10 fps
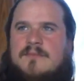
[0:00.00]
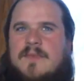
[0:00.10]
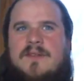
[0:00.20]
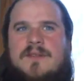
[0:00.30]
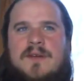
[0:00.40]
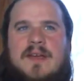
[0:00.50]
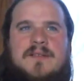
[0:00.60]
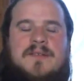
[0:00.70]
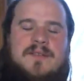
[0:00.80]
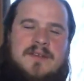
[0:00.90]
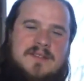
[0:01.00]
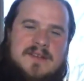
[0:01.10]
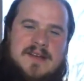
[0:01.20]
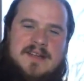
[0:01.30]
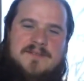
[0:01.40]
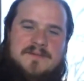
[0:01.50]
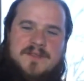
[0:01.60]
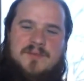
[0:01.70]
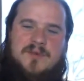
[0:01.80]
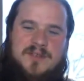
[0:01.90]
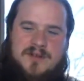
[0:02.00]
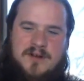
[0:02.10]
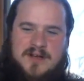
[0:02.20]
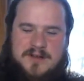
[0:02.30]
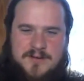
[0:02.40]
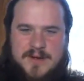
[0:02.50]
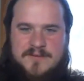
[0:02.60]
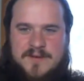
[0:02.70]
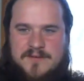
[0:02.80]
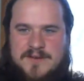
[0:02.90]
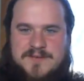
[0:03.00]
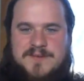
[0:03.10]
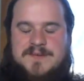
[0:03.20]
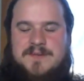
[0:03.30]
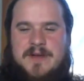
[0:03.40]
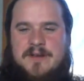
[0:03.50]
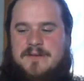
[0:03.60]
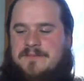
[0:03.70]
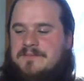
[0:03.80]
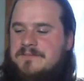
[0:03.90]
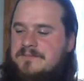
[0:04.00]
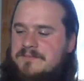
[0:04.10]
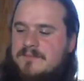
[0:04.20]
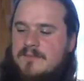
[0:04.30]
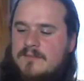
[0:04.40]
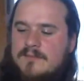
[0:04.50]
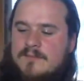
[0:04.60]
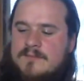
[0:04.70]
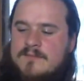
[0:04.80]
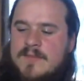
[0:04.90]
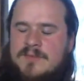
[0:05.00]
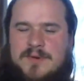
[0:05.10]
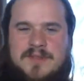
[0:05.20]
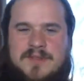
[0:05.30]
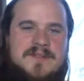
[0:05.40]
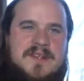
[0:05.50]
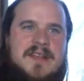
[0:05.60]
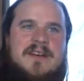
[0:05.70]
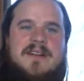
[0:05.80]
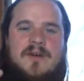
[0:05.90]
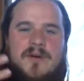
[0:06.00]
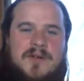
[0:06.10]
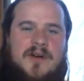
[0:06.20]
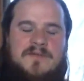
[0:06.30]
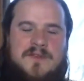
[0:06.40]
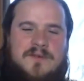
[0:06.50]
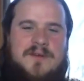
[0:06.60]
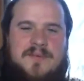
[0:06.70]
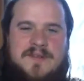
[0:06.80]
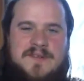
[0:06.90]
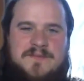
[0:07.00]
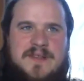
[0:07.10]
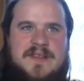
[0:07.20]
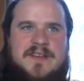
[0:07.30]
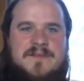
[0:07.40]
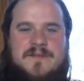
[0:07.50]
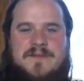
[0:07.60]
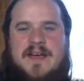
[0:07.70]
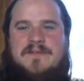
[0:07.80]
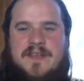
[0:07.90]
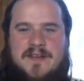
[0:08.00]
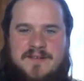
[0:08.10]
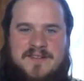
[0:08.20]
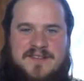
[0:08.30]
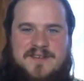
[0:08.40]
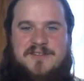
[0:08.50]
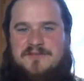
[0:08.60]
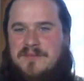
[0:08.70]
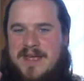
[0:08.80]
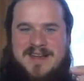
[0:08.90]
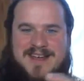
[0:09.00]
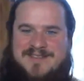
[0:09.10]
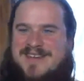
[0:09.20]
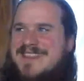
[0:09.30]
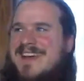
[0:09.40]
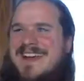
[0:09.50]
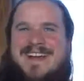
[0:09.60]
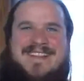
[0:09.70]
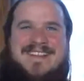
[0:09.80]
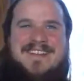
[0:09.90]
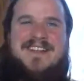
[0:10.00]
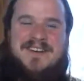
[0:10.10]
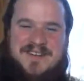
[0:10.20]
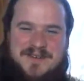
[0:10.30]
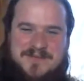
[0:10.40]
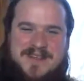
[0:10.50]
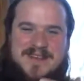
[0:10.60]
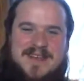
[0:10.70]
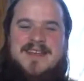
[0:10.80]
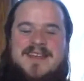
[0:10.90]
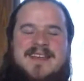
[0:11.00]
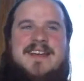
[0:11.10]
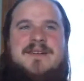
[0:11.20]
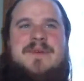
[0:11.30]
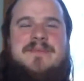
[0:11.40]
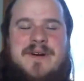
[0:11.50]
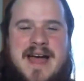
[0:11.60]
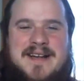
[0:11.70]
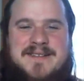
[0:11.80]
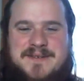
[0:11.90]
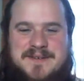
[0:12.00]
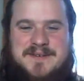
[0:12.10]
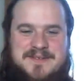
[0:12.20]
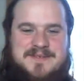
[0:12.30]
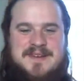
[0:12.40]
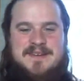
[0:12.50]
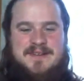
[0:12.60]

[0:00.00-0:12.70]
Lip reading: So yeah, so the more you can go out of your way for your rituals, the better. But don't sit here and hold off doing Pentaspendias for 5 years until you've made everything. It's like, no, you know, be practical, right?